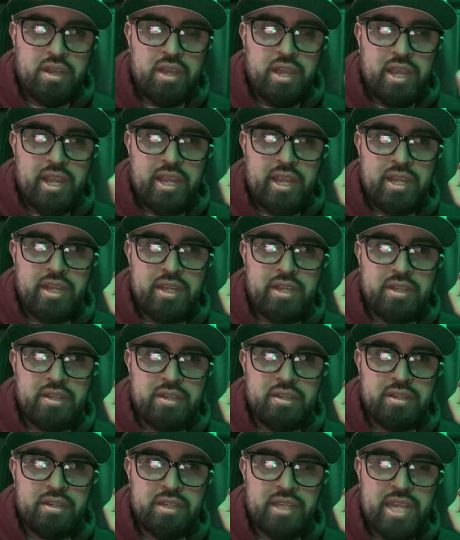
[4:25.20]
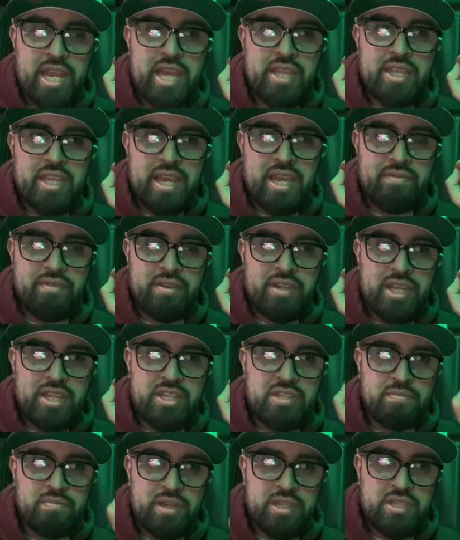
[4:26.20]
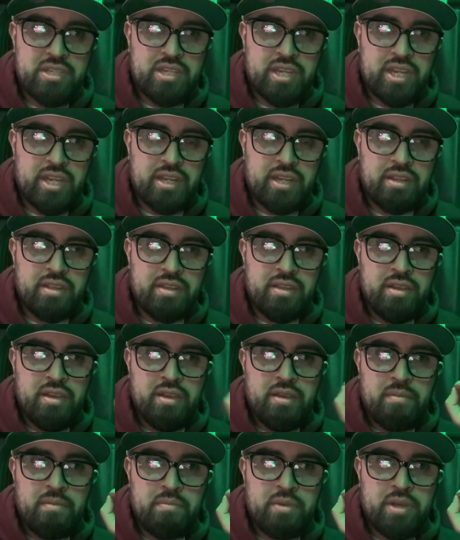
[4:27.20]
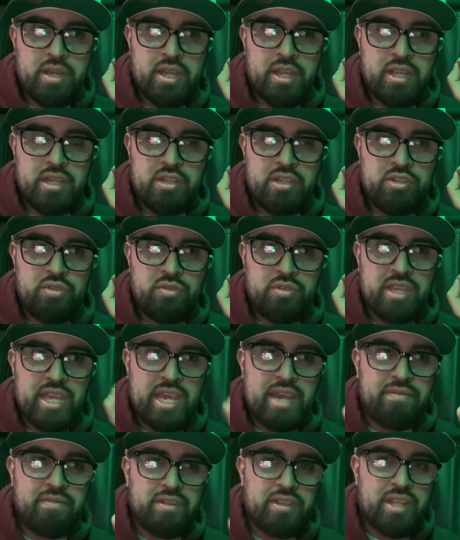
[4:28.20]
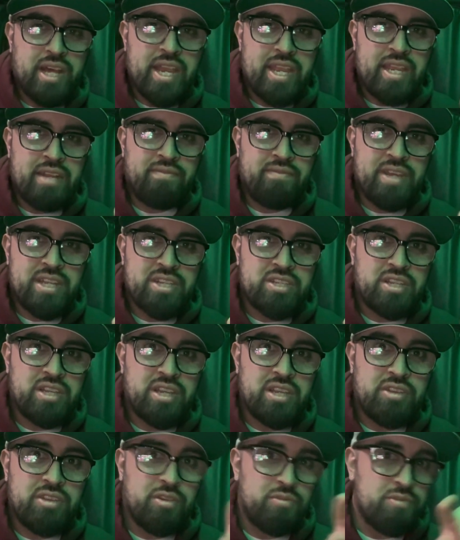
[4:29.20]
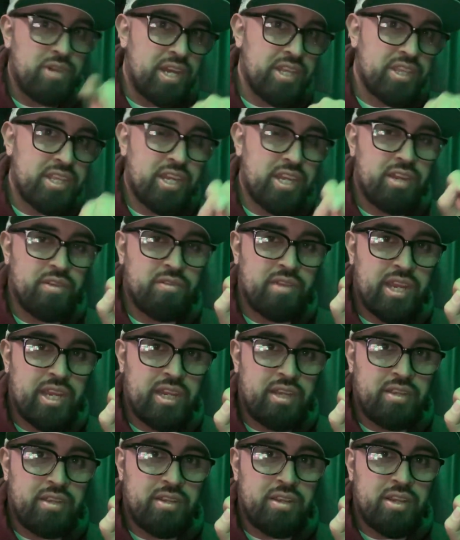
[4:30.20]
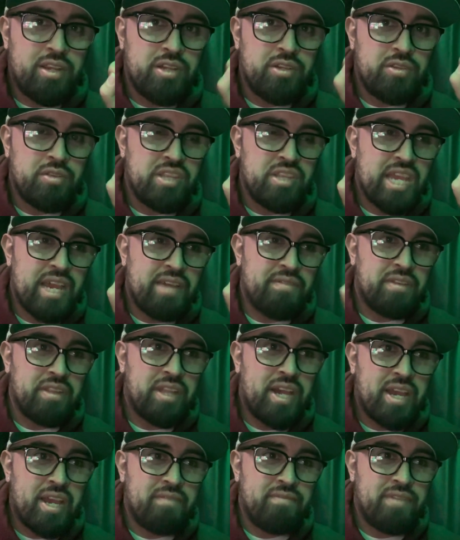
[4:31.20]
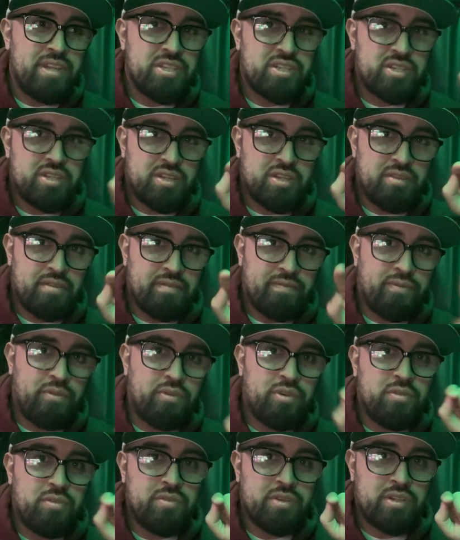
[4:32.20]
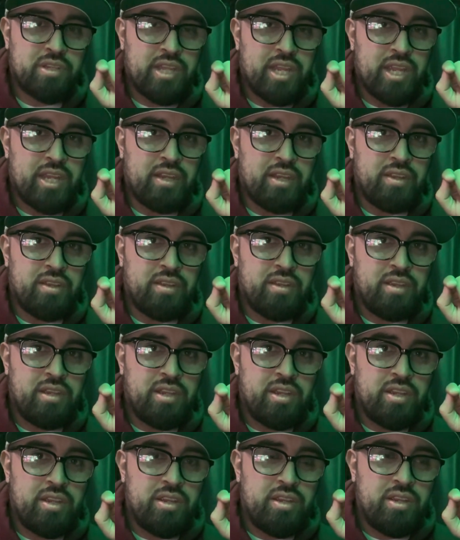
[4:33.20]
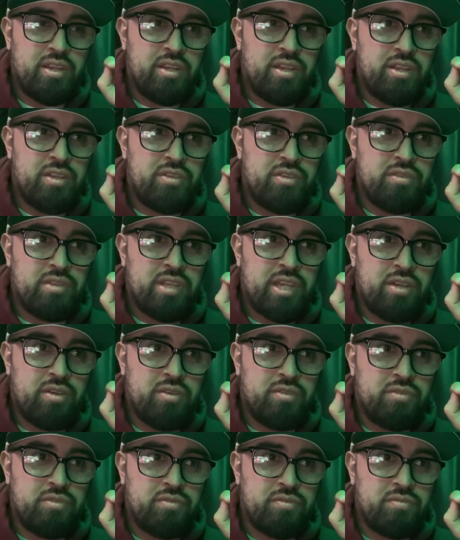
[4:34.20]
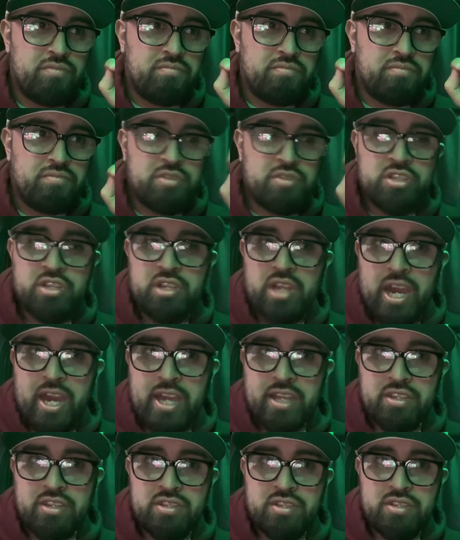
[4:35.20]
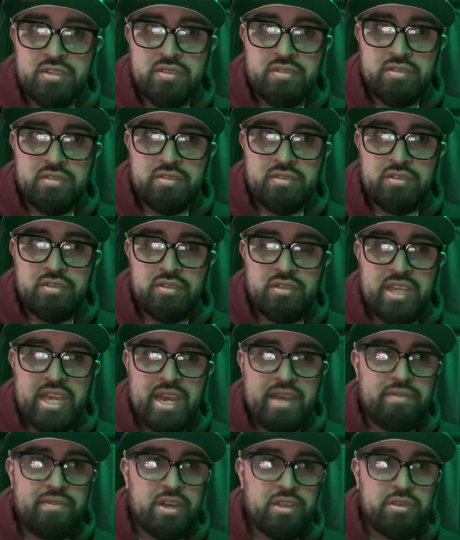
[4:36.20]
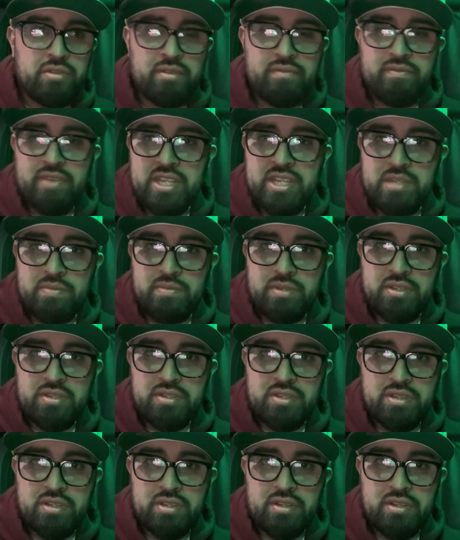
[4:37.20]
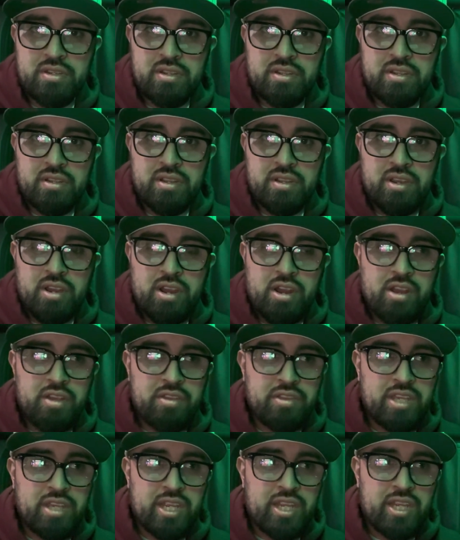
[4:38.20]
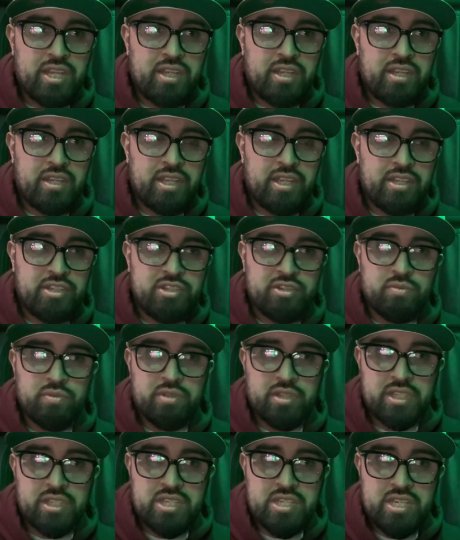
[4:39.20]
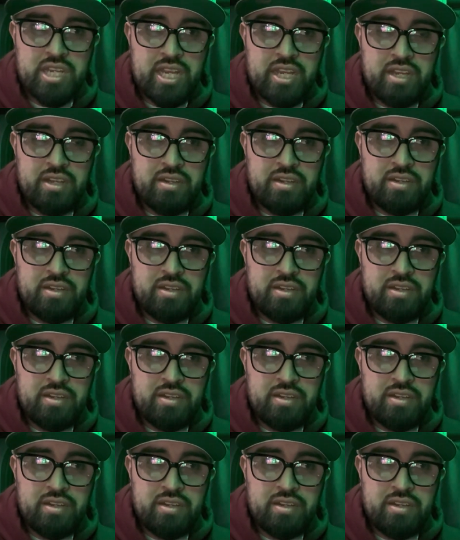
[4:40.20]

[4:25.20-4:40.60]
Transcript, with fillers: And yeah, they have a nice Mustang, but do they have a lot invested in their Roth IRA? Do they have a lot invested in their 401k? Do they own stocks? Do they have other investments? Are they into real estate?